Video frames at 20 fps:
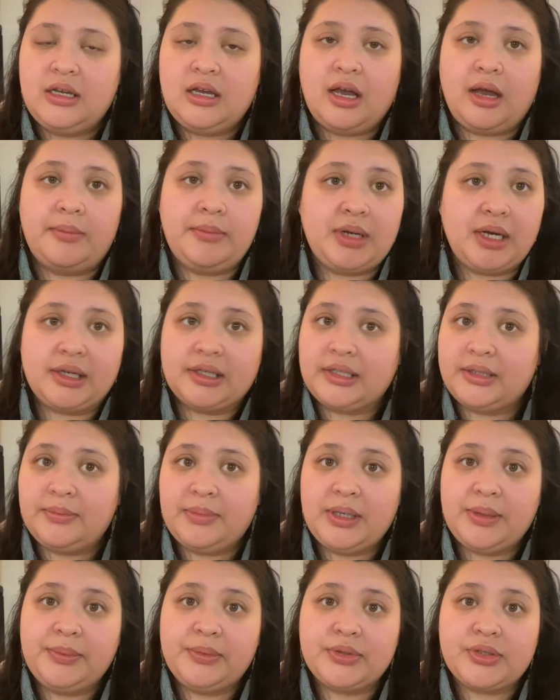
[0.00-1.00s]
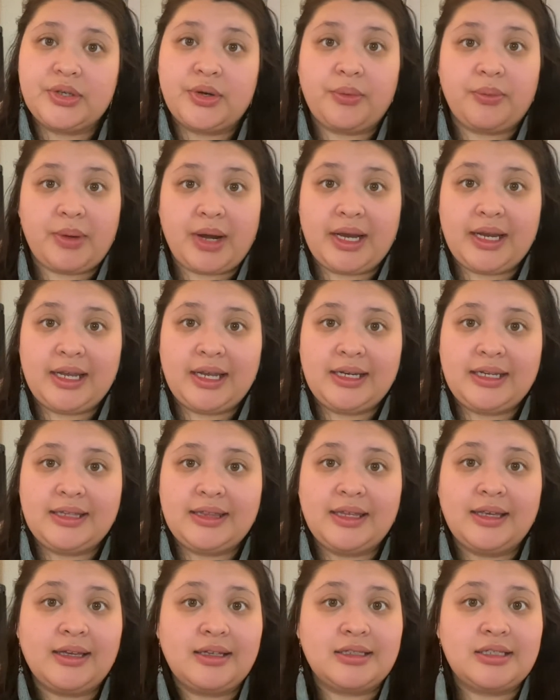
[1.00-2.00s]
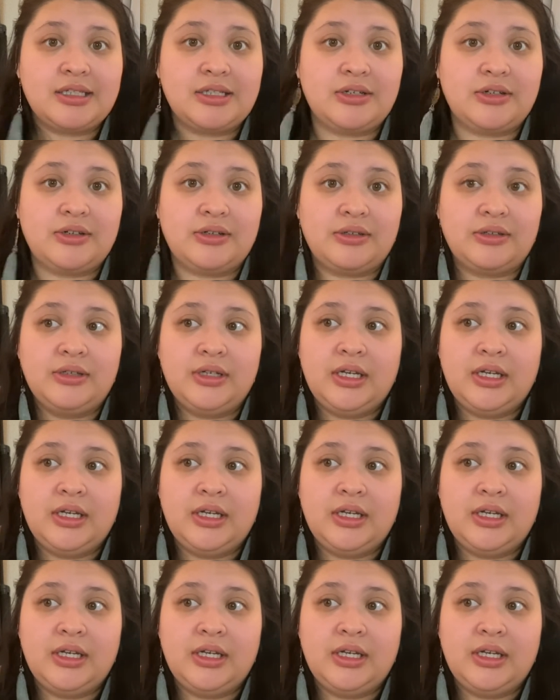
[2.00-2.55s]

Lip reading: I'm not going to be able to write anything until